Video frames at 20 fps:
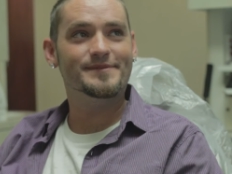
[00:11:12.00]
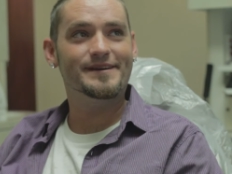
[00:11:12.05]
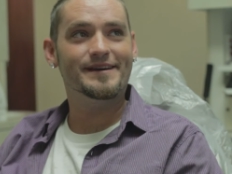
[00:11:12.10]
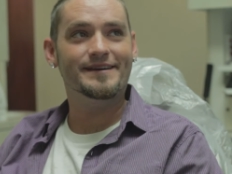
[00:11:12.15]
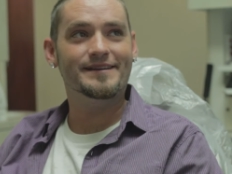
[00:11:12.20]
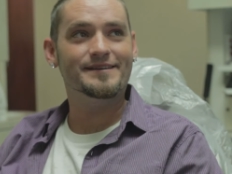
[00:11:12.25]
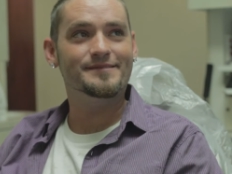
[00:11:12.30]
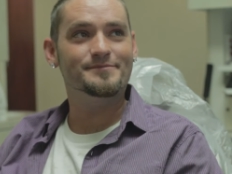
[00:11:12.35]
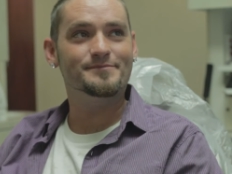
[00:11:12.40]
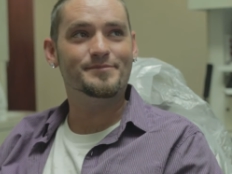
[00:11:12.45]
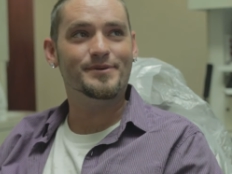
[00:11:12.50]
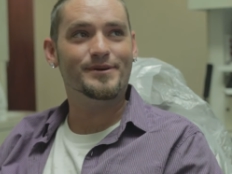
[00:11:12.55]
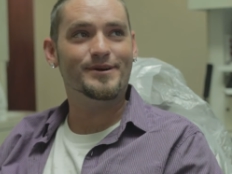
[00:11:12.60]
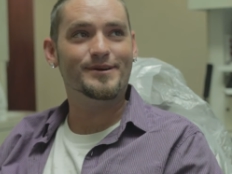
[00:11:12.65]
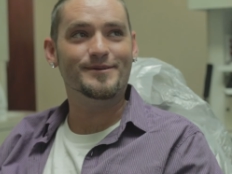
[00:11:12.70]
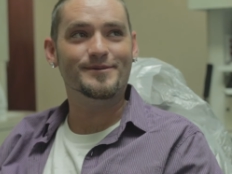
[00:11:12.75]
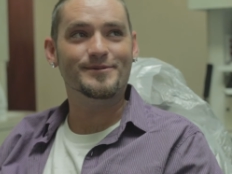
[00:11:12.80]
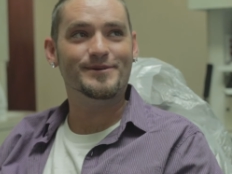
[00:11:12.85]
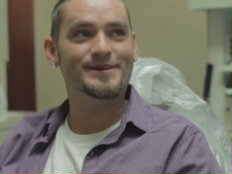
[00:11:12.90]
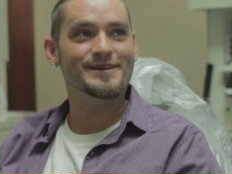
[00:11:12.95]
any
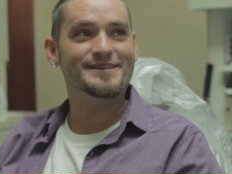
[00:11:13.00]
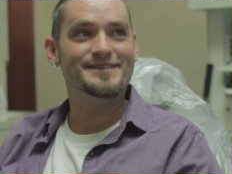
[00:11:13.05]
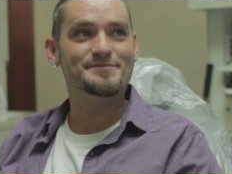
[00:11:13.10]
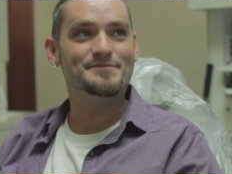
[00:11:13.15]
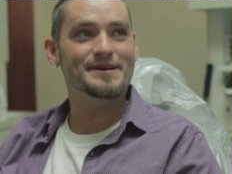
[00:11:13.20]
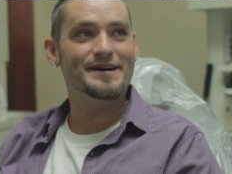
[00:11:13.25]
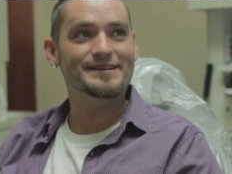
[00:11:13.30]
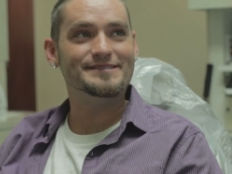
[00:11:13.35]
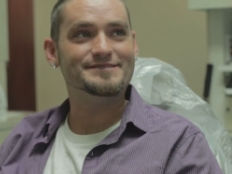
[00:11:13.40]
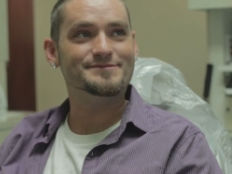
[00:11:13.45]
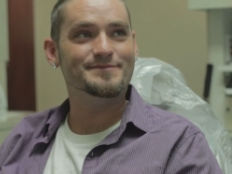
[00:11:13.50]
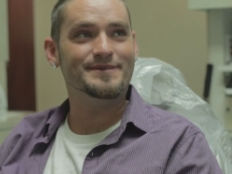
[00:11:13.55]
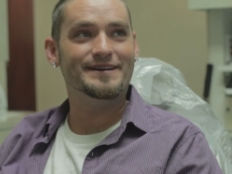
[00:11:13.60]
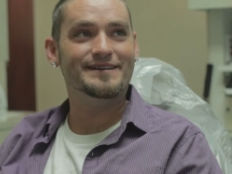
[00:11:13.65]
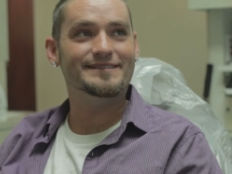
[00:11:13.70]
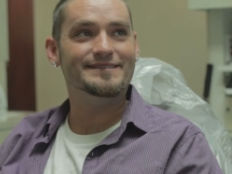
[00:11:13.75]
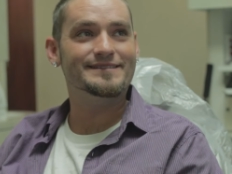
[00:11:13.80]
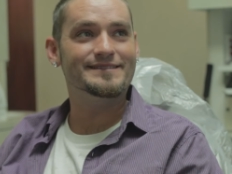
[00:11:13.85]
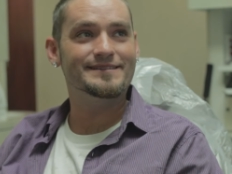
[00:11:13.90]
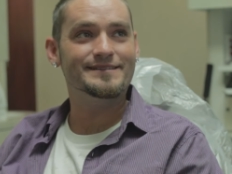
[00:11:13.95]
part worried about
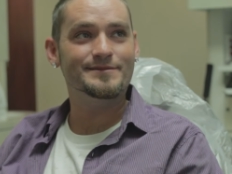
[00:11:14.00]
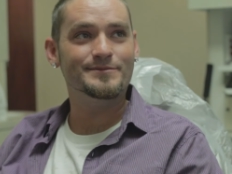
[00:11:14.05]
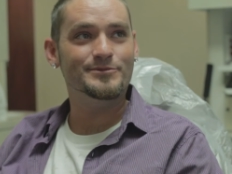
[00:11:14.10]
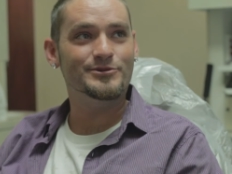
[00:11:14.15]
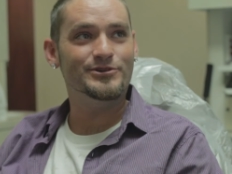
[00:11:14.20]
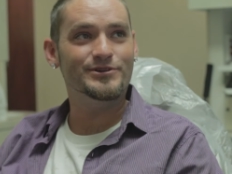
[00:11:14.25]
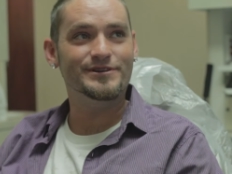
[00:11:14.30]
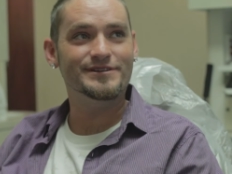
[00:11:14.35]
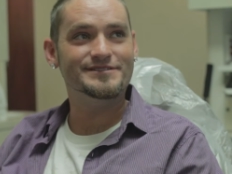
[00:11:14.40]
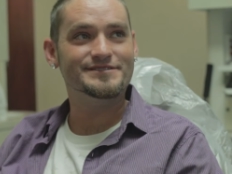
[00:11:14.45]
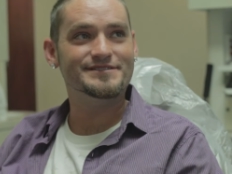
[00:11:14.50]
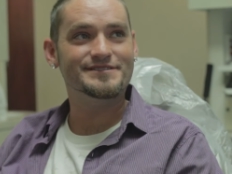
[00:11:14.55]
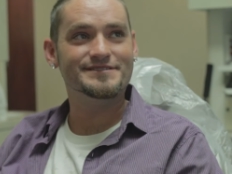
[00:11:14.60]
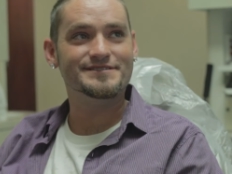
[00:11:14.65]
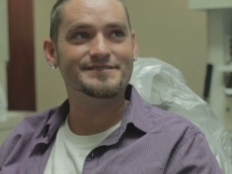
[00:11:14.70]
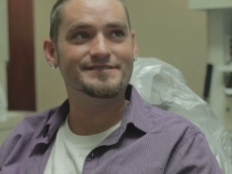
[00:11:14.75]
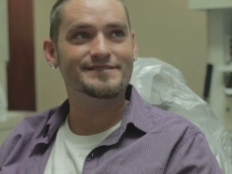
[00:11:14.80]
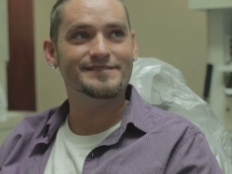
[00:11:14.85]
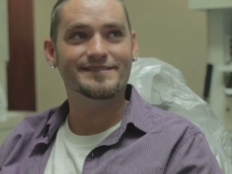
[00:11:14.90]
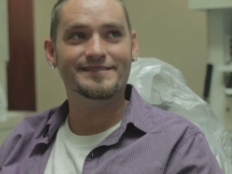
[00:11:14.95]
smiling anymore. It's
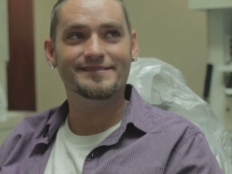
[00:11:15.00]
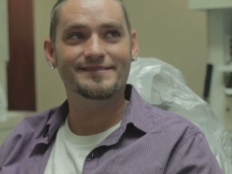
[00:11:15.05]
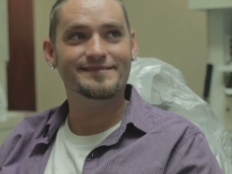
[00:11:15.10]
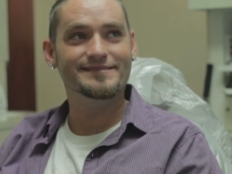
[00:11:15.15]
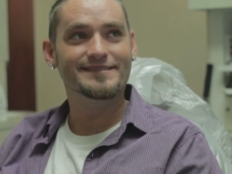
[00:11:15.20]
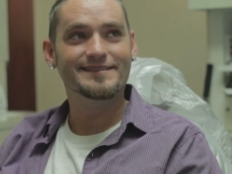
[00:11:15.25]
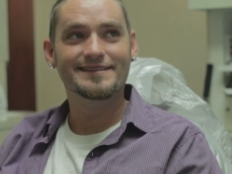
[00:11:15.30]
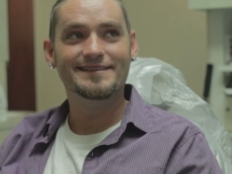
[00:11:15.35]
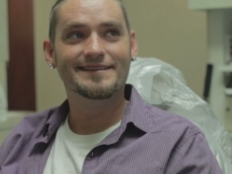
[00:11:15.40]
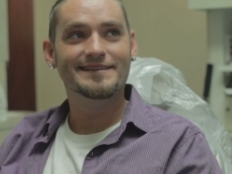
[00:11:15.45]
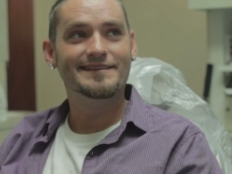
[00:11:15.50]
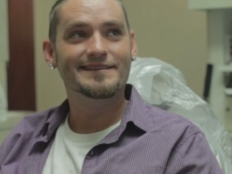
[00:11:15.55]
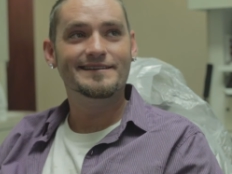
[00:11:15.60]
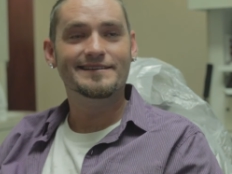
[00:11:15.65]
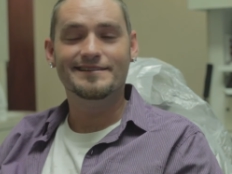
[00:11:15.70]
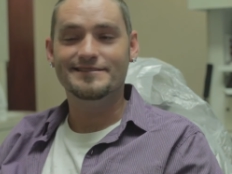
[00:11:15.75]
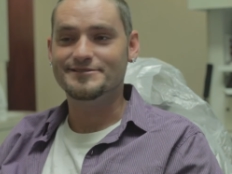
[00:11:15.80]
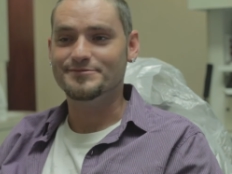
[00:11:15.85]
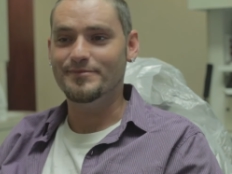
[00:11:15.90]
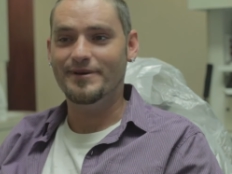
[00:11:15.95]

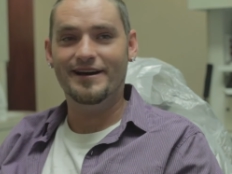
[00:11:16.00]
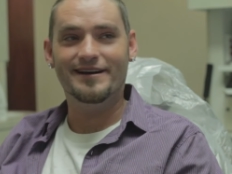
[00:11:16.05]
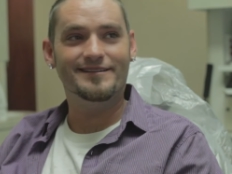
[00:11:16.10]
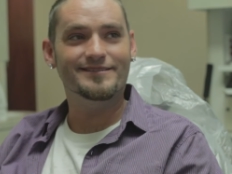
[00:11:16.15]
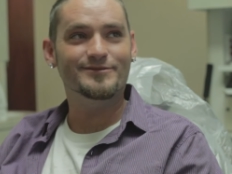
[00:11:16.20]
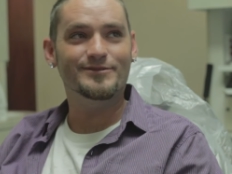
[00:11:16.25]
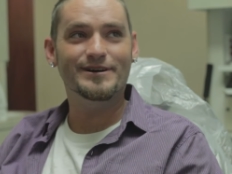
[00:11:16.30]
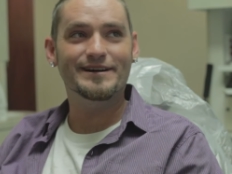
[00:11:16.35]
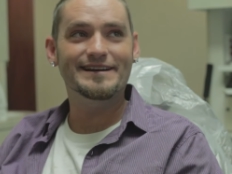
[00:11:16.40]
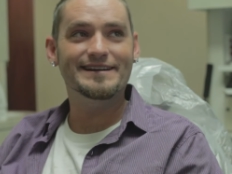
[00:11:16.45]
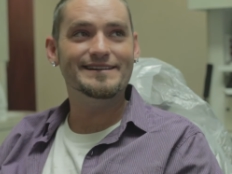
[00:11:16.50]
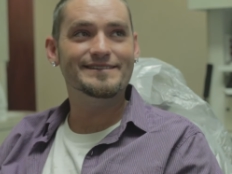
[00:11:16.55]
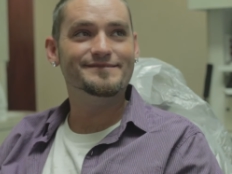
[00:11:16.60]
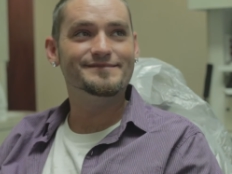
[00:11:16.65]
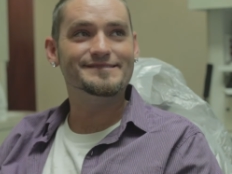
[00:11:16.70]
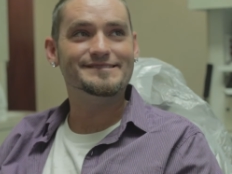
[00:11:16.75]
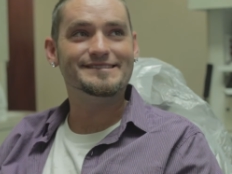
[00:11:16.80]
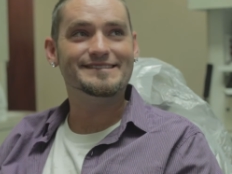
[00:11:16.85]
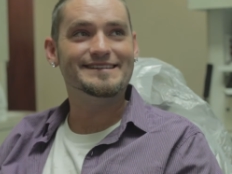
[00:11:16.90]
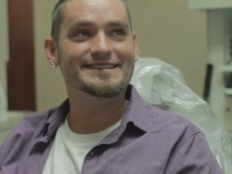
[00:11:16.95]
just smile and
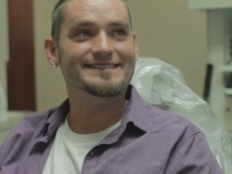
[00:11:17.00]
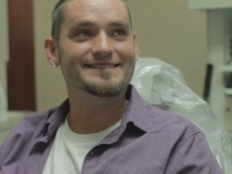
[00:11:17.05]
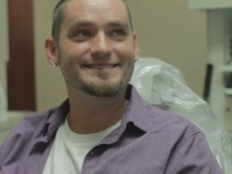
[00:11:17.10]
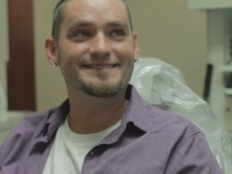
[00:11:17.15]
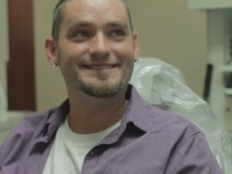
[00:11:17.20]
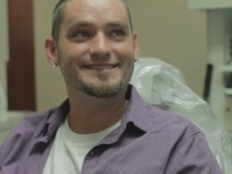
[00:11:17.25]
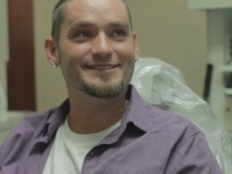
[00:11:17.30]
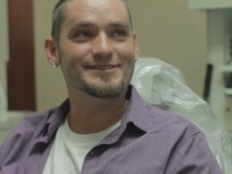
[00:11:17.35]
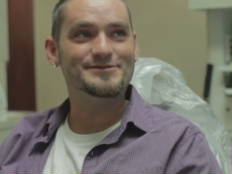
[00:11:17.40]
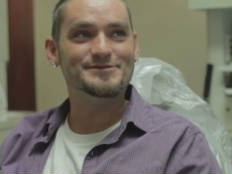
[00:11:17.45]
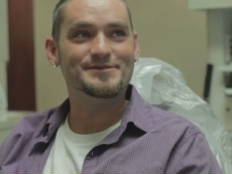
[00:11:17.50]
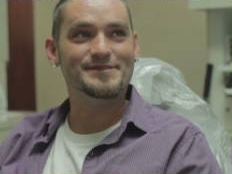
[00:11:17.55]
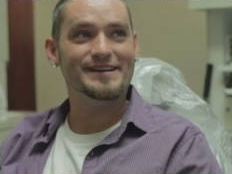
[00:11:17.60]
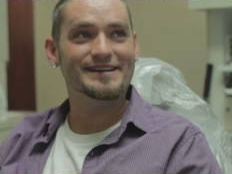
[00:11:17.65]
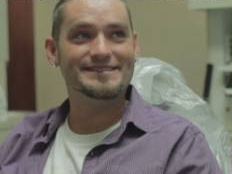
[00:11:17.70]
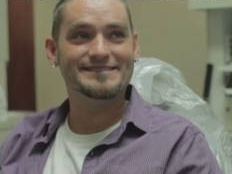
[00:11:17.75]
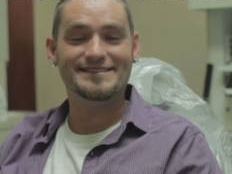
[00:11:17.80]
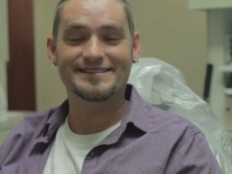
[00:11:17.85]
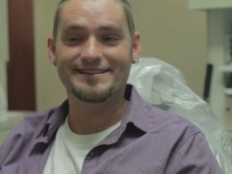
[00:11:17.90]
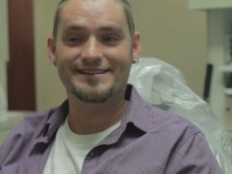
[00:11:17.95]
wave instead of
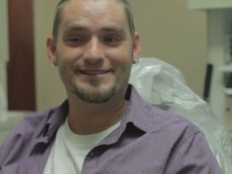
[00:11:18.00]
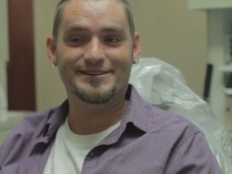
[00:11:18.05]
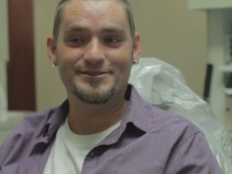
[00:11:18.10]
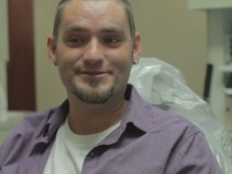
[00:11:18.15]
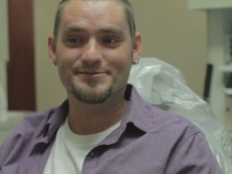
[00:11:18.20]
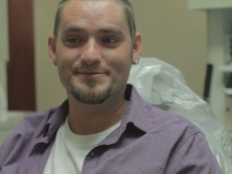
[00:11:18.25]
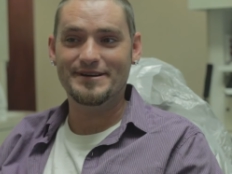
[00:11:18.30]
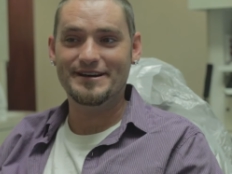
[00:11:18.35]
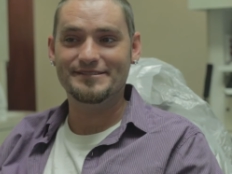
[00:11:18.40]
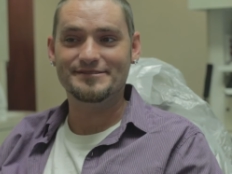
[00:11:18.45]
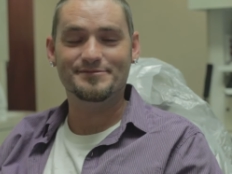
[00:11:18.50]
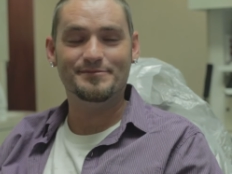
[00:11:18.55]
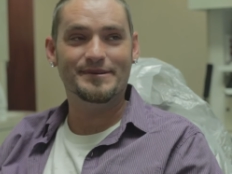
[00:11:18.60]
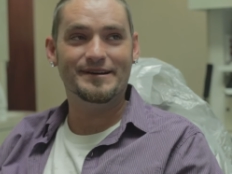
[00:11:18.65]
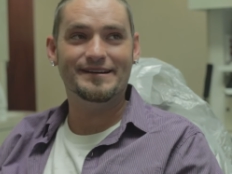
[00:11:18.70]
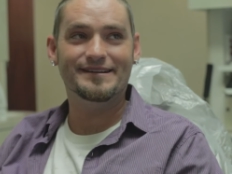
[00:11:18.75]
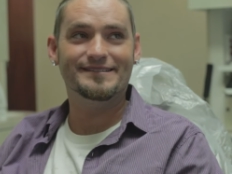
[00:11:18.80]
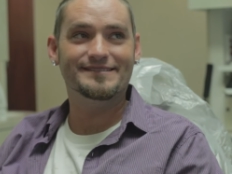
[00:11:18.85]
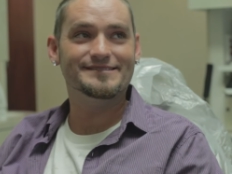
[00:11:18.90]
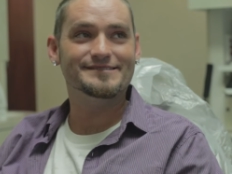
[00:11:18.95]
closed mouth
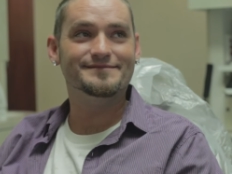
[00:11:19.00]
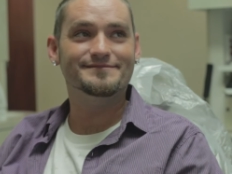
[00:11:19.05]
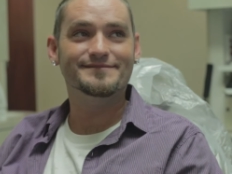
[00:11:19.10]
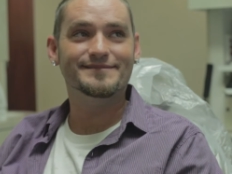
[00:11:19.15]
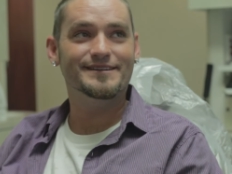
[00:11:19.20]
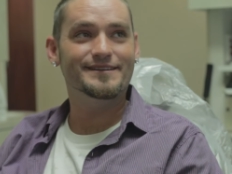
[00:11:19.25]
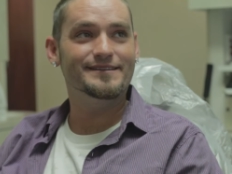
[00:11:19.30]
smile.